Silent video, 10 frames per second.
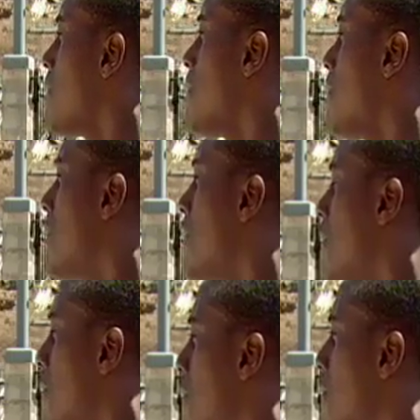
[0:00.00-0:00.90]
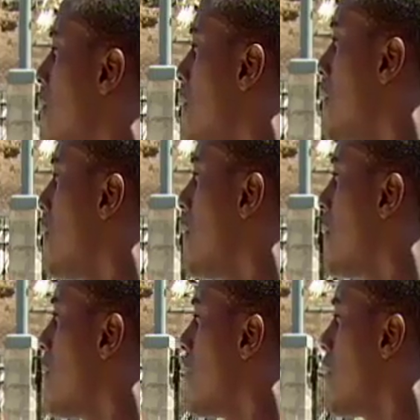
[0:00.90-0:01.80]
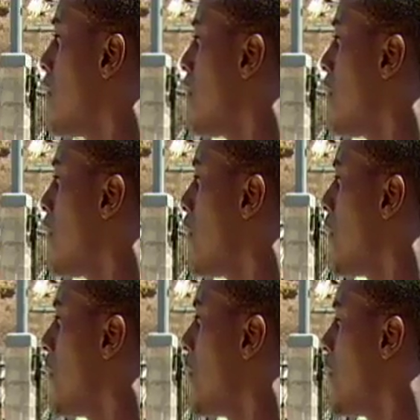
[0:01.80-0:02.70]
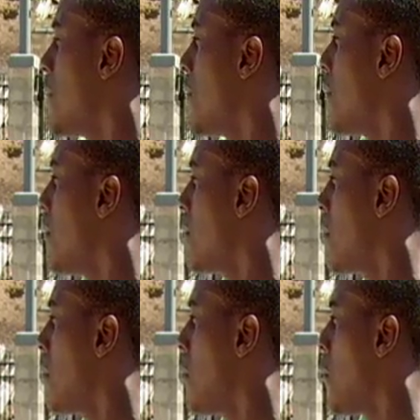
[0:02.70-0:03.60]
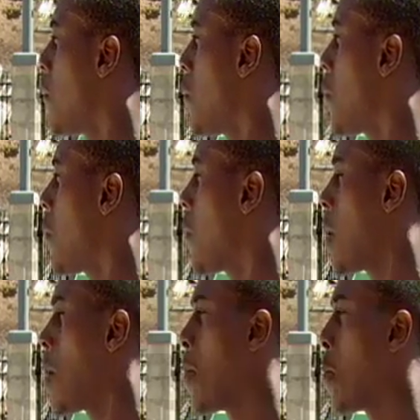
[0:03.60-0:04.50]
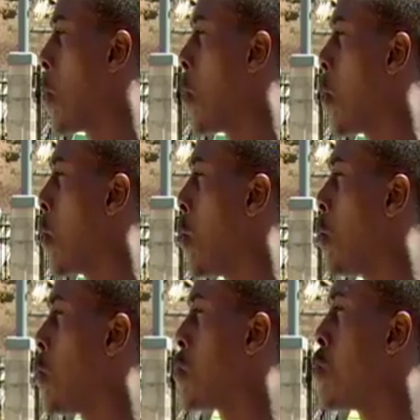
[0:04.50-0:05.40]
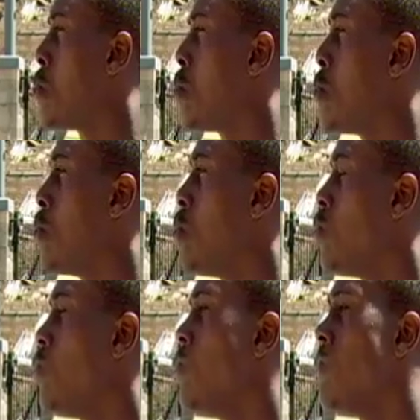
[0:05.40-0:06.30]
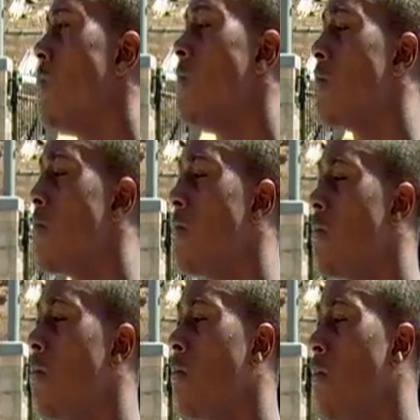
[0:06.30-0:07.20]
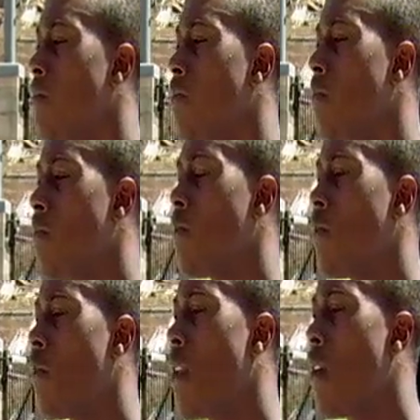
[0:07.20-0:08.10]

Saturday, fulfill that at all meeting. There'll be a scout team you can go against, starting to run Arkansas State plays, things like that. Or